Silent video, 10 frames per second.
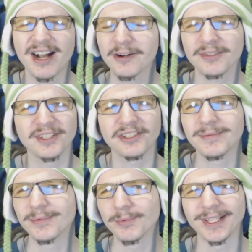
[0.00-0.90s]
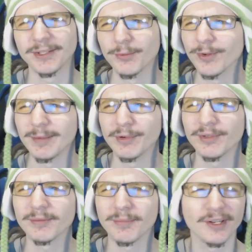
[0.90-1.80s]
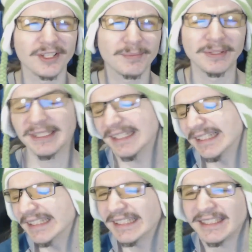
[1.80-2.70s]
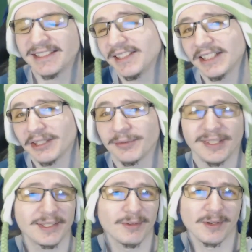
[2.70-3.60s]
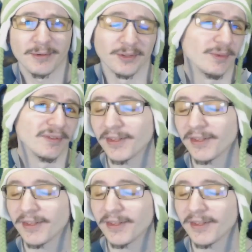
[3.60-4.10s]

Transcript: Our systems really need a reboot at points, but yeah, you know, it's what we work with.